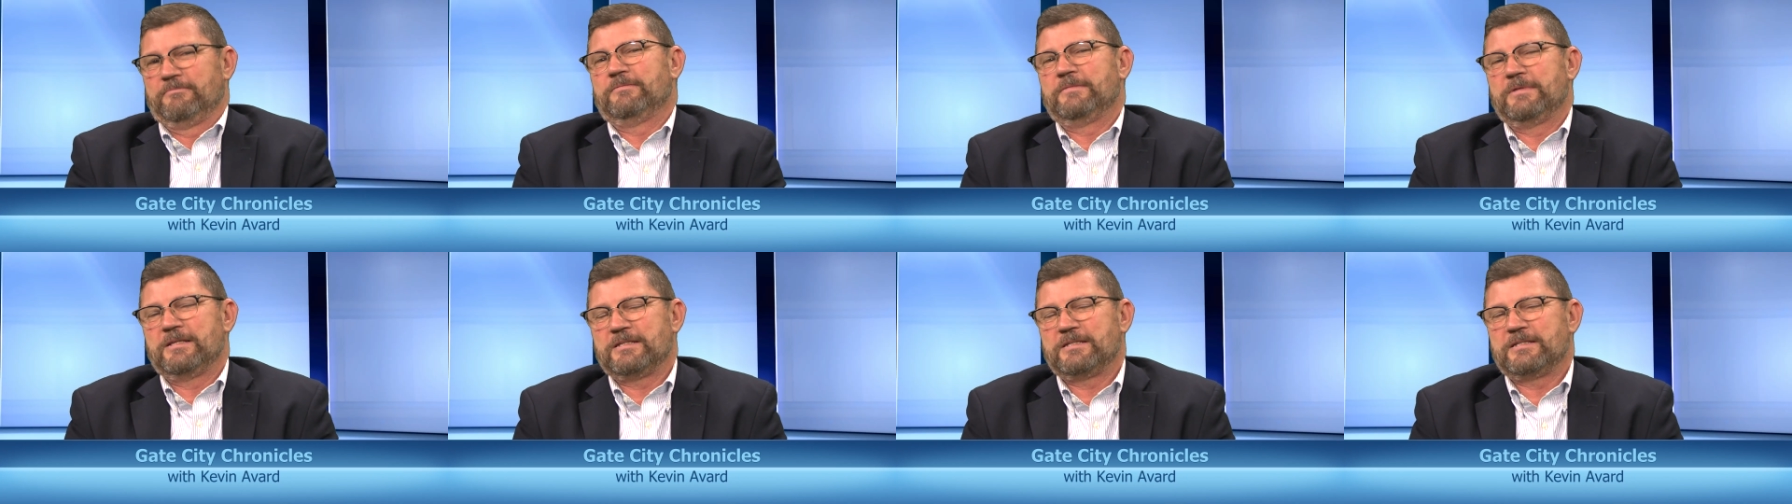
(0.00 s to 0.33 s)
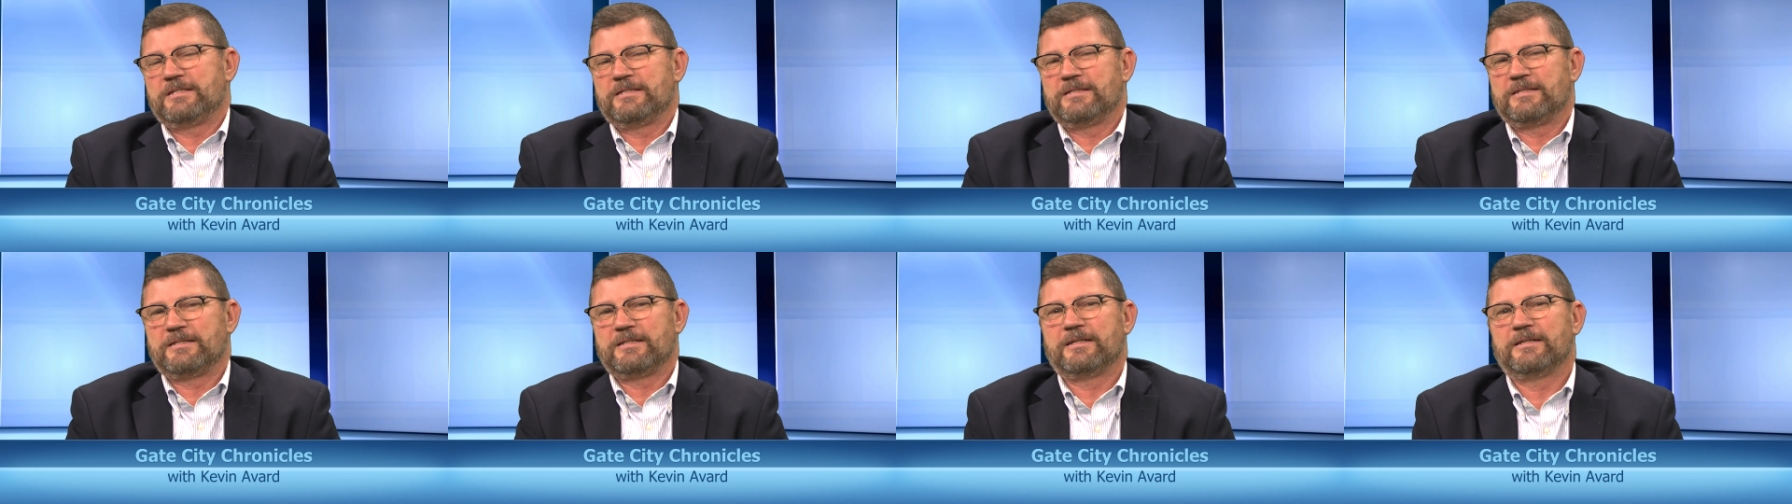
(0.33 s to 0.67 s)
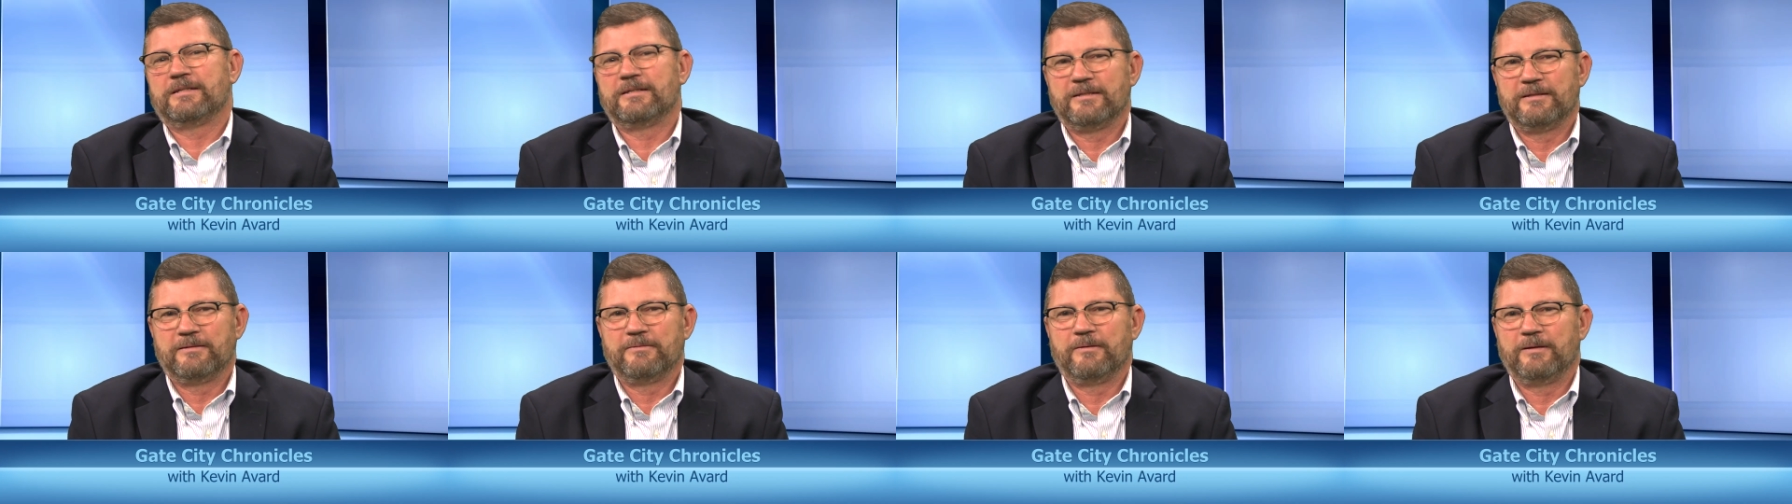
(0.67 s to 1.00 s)
this is
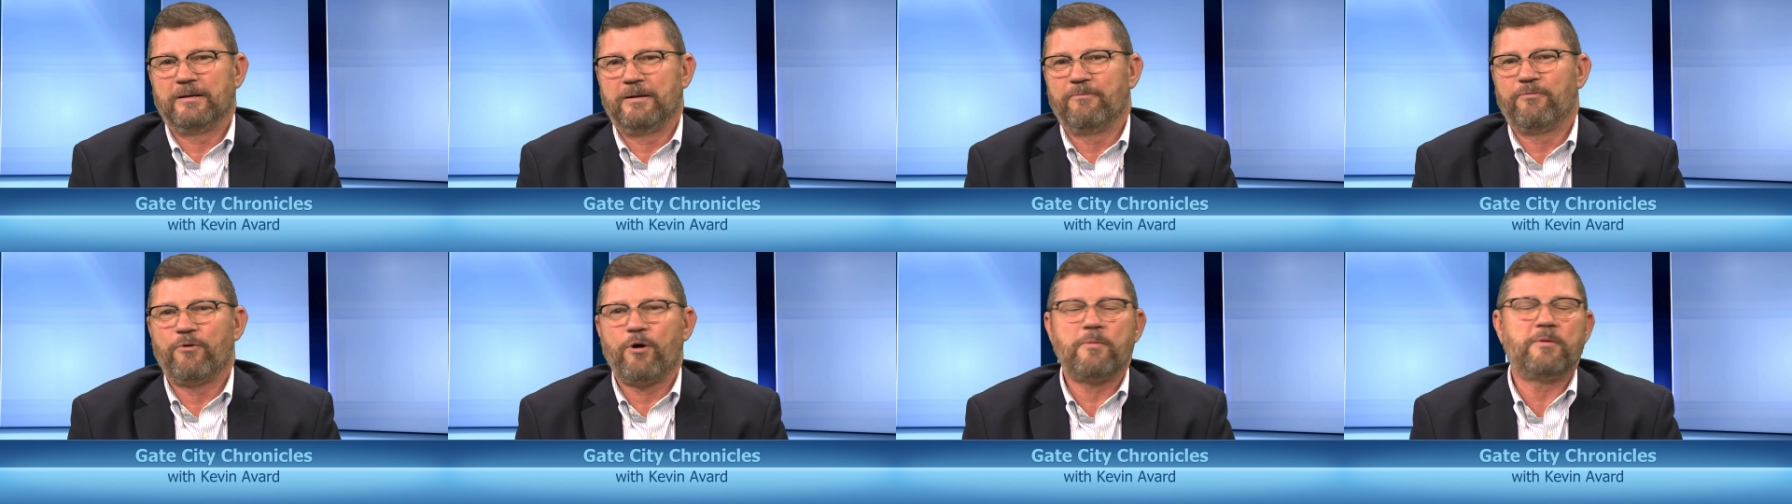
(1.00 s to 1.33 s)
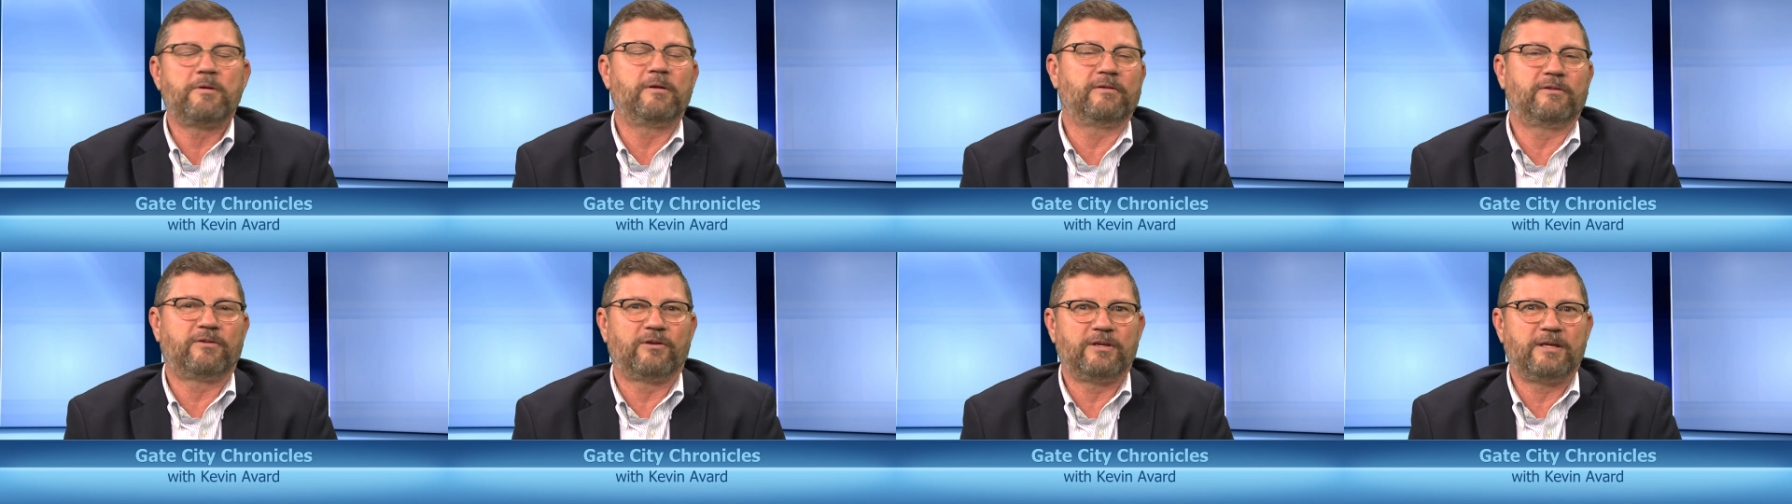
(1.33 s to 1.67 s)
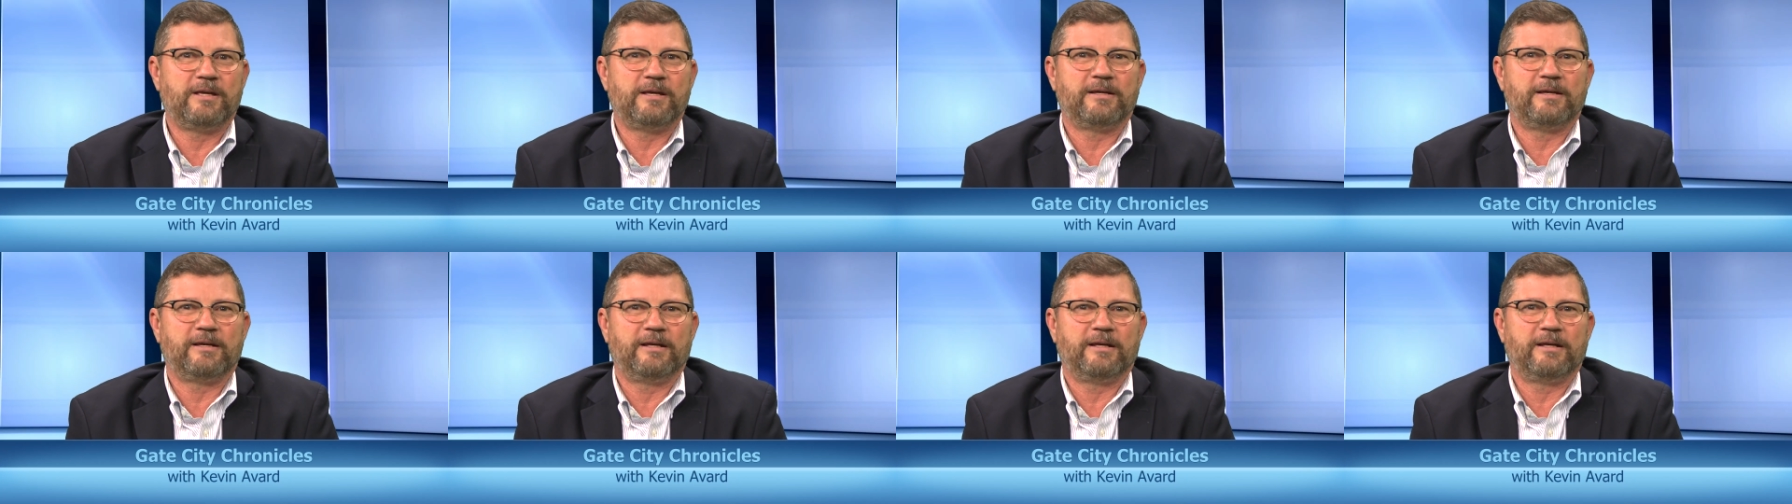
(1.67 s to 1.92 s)
informative to you.